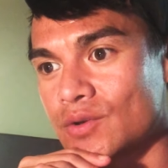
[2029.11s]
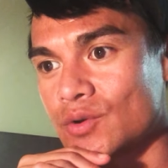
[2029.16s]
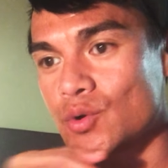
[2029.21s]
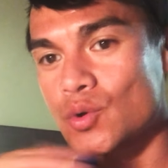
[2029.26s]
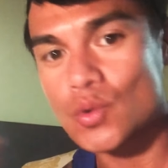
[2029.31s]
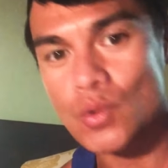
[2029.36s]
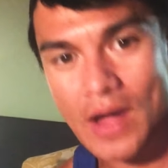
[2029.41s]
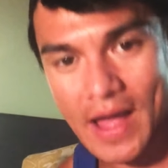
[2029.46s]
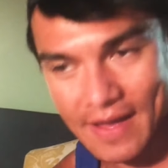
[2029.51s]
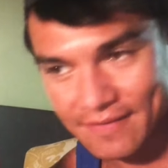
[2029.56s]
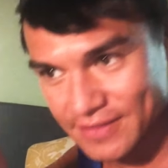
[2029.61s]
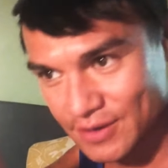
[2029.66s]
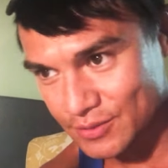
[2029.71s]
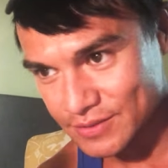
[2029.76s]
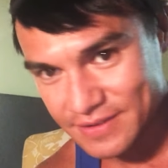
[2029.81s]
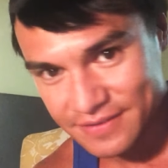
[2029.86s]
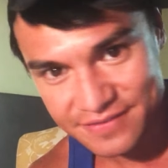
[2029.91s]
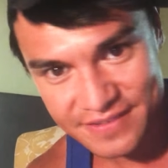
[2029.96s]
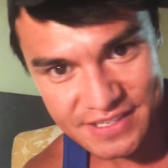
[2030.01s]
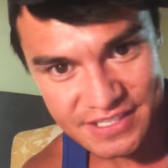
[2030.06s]
Who have their
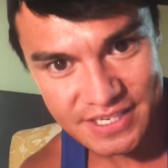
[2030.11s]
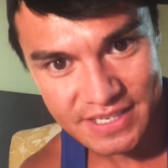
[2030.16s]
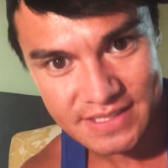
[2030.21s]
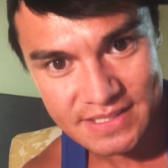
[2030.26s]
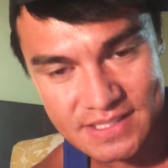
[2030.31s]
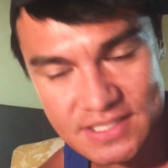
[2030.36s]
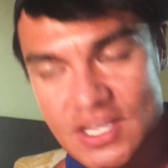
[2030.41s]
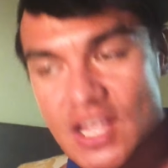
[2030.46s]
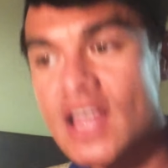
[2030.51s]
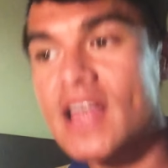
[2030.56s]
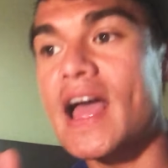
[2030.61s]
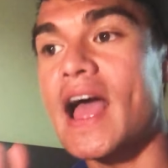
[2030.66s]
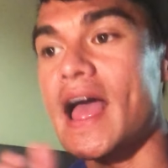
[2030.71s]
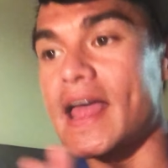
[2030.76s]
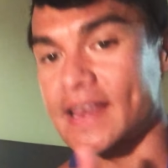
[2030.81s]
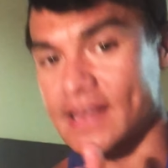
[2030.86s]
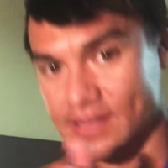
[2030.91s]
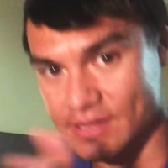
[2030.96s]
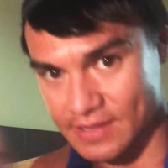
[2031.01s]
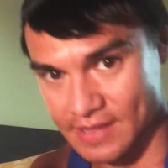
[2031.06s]
divisions,
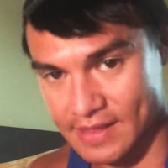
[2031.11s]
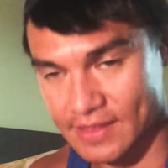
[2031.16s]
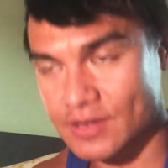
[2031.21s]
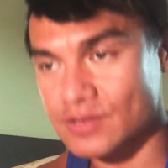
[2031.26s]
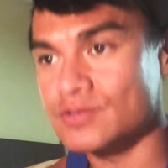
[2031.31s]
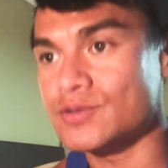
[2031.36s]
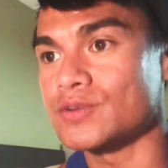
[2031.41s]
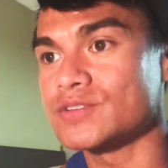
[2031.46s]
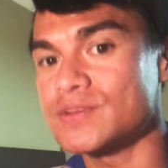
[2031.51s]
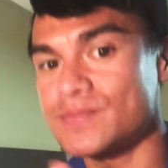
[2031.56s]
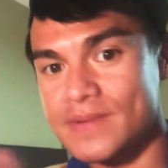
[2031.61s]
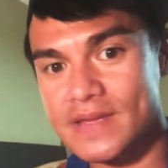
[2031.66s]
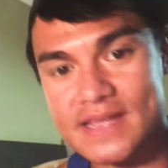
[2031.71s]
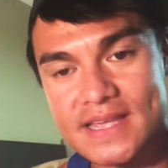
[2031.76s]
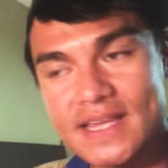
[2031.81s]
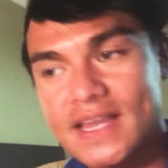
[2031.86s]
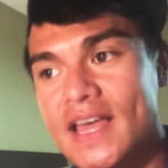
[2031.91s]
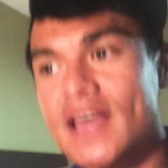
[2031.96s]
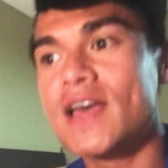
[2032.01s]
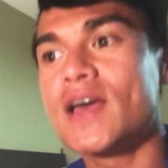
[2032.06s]
and there's going to
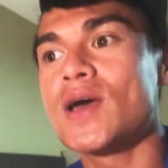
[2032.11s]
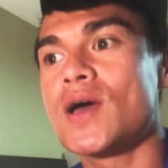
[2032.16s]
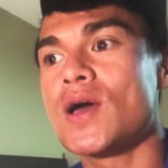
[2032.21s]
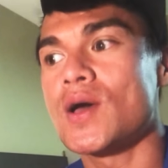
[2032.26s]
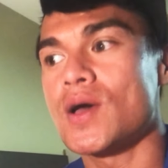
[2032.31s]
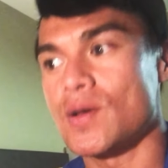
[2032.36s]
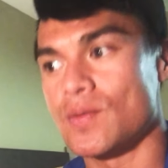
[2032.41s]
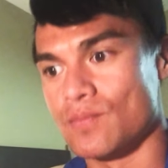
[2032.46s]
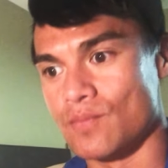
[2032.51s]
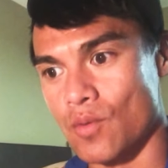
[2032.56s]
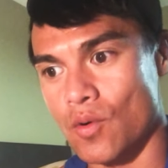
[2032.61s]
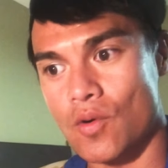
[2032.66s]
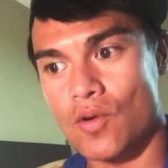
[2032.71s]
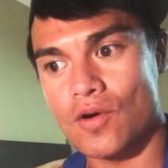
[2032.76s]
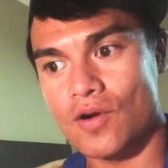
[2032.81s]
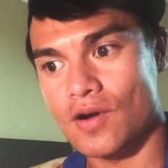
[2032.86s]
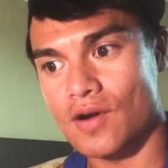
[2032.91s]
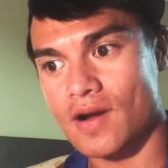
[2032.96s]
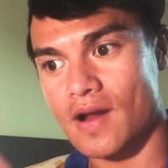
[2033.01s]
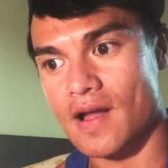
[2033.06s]
be
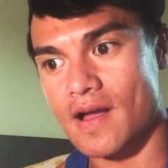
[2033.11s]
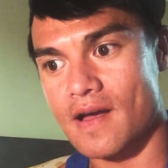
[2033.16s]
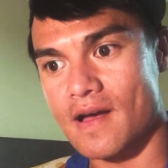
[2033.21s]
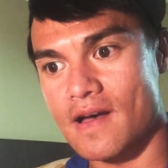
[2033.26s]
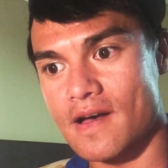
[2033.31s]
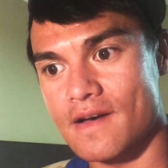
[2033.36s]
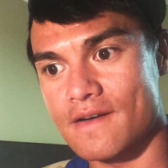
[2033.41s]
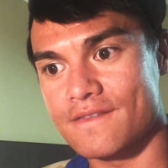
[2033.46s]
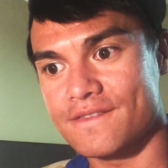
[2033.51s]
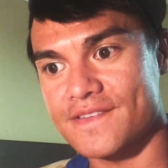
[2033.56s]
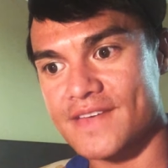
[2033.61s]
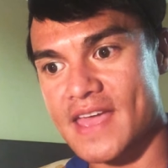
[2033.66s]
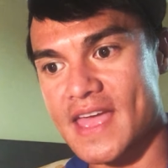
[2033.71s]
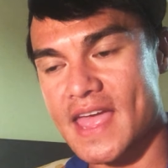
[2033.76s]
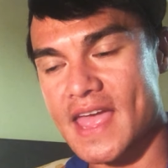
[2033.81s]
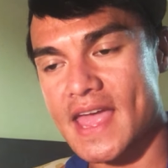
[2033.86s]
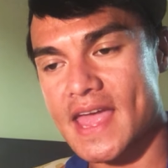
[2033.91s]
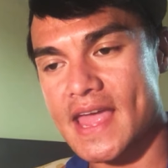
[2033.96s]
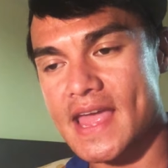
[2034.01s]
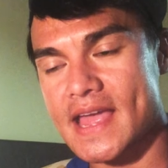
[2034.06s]
more of
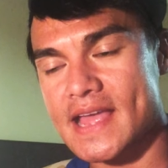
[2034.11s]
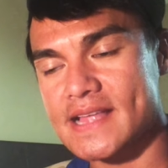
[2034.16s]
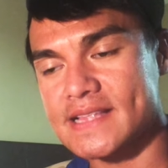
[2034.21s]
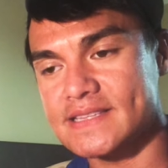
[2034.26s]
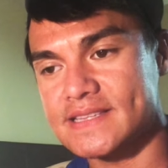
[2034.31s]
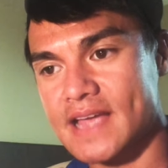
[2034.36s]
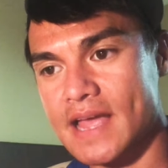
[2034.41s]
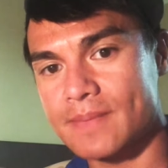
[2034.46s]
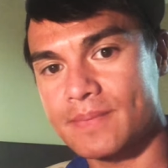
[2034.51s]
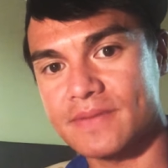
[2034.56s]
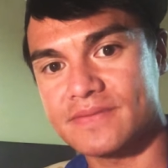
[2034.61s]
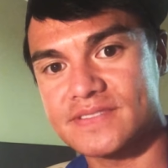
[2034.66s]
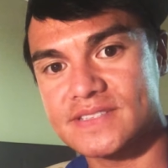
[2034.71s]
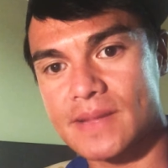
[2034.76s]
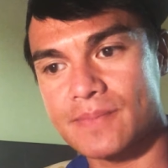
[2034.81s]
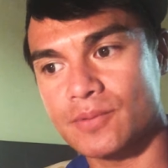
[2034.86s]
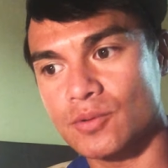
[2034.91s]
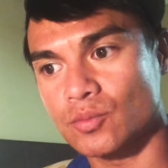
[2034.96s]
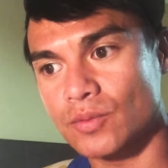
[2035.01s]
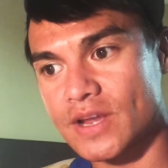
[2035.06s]
a type of
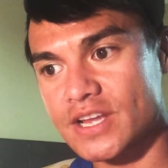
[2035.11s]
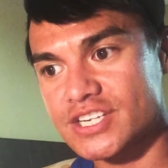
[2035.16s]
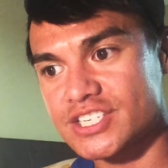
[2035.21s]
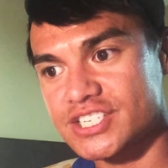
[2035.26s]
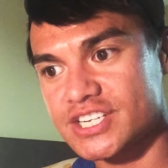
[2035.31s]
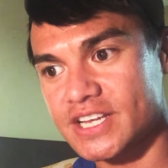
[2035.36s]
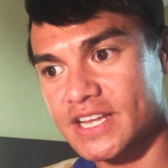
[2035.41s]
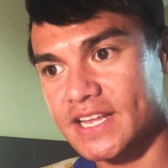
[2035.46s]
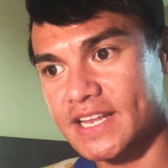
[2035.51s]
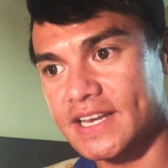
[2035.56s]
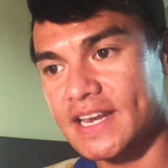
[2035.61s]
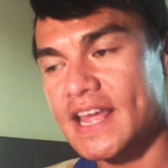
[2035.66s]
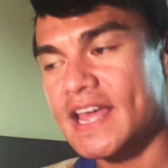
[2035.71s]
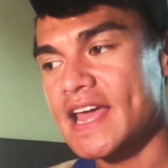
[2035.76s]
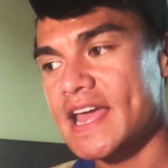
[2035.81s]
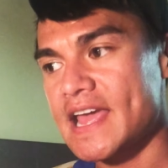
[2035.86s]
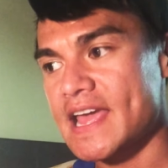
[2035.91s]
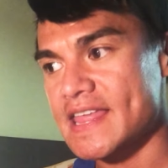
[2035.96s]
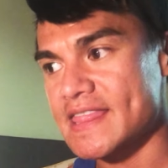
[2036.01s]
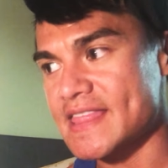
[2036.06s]
separation
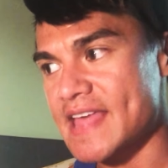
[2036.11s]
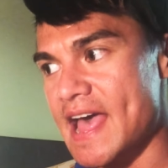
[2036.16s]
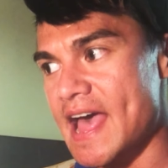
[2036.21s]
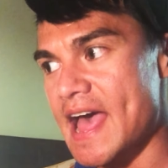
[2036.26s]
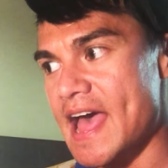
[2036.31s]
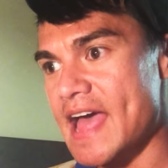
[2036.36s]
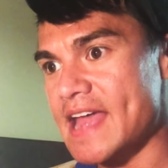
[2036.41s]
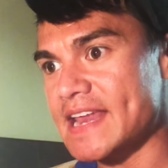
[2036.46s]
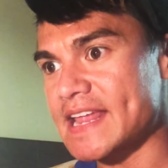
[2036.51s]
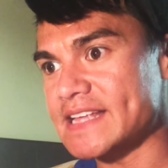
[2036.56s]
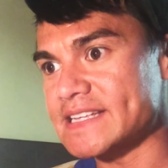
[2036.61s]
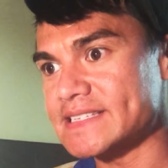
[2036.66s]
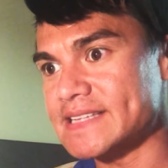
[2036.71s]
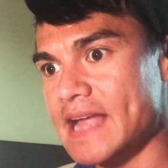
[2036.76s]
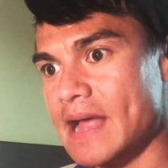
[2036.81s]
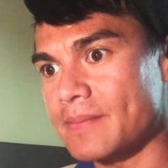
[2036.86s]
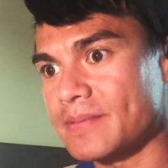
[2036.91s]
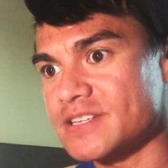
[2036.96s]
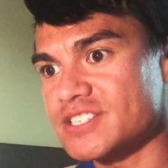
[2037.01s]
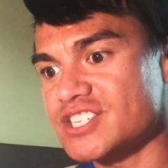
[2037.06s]
that
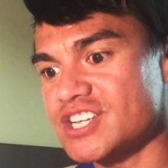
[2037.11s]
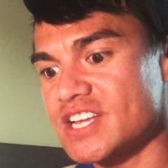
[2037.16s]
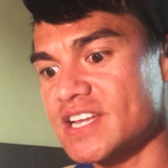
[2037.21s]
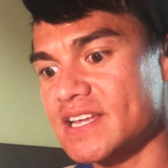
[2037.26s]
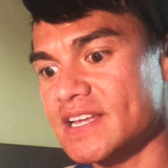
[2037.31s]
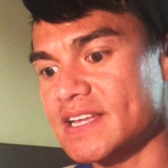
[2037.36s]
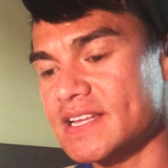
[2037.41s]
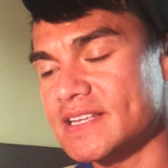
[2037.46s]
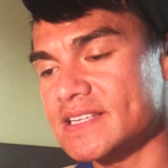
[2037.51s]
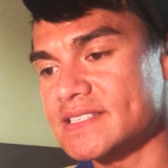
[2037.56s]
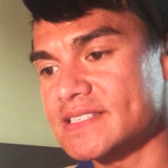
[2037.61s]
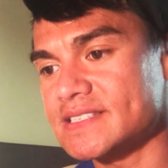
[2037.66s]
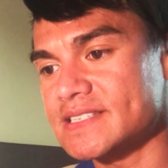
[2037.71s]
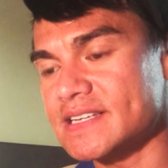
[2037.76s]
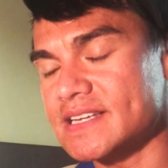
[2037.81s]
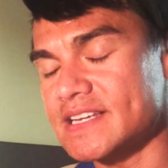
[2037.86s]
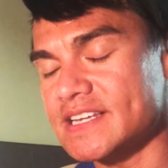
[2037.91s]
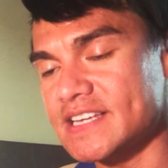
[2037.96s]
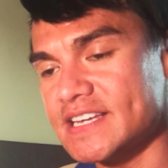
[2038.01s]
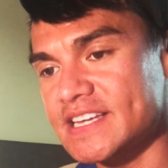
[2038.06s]
establishes
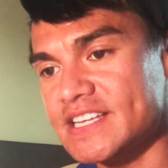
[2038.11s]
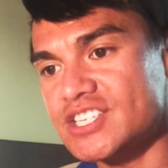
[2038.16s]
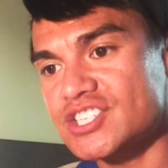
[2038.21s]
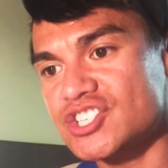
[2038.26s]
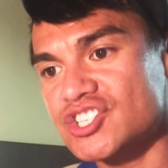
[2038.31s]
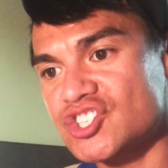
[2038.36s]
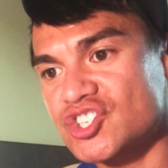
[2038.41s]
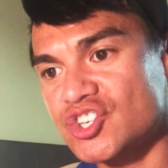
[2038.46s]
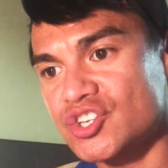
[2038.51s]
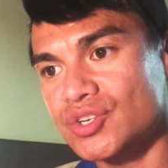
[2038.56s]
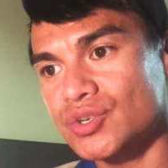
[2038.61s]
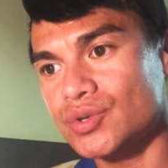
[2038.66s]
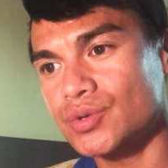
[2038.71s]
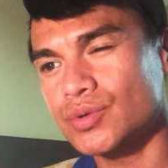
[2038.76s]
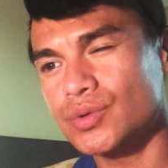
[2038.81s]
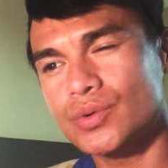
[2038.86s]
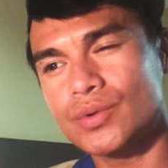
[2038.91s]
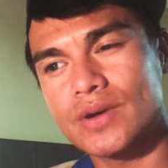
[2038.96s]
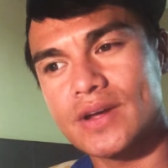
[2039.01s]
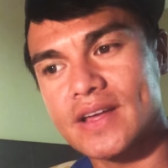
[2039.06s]
each
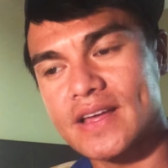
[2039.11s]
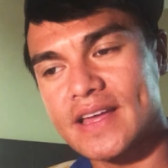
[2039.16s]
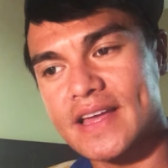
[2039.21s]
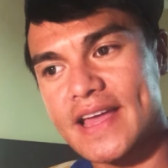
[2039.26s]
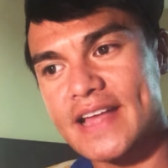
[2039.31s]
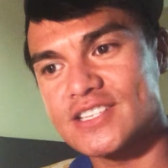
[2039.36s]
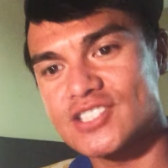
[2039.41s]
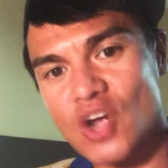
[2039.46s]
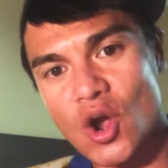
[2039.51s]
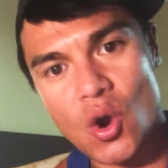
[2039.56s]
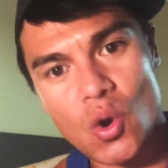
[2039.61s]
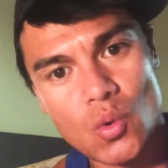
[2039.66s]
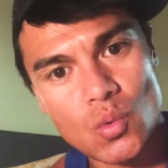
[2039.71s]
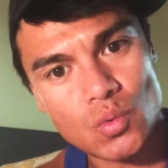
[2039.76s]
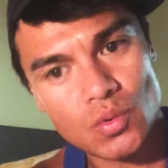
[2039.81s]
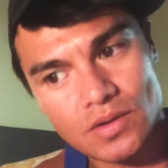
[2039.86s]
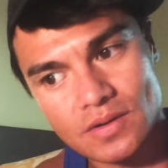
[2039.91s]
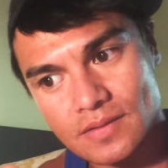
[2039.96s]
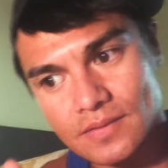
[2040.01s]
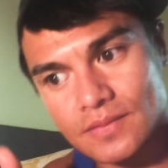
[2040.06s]
to its
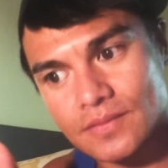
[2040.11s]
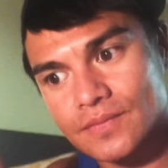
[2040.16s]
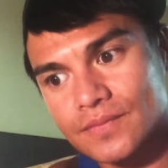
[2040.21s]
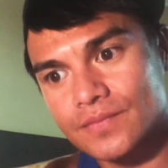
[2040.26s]
own